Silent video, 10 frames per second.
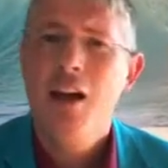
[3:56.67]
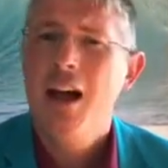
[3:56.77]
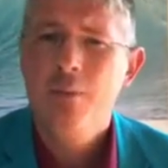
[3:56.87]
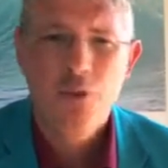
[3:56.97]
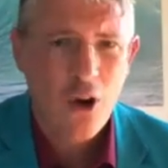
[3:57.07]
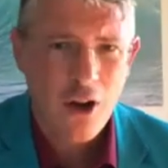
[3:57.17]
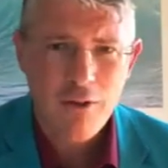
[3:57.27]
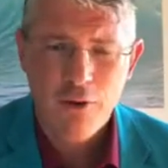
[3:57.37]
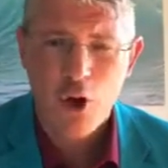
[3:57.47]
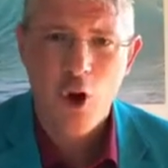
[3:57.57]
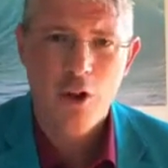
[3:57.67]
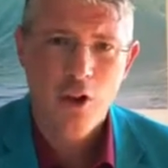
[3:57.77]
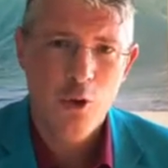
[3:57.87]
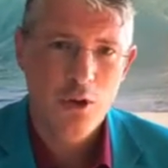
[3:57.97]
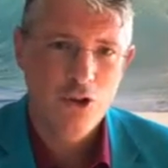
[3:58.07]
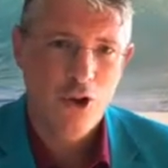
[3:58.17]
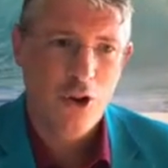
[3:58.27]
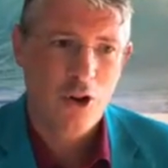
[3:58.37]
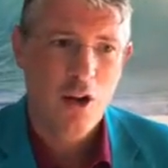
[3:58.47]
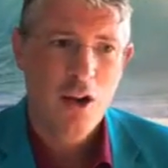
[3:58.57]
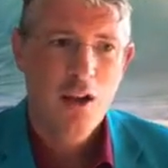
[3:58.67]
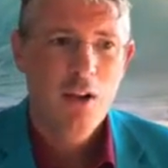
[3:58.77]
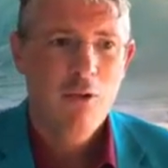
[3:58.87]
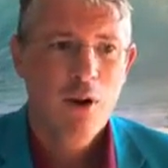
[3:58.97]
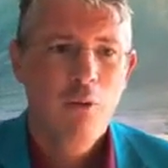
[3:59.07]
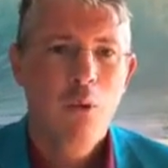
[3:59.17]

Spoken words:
I'm sorry for calling you a jerk, right?